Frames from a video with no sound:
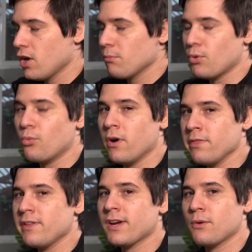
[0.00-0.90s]
But one
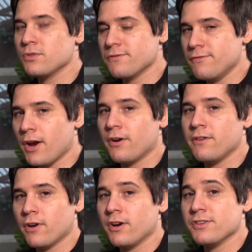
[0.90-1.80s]
thing I was very,
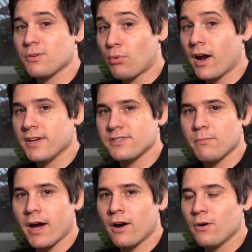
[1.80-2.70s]
very surprised
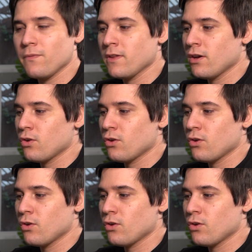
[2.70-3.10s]
about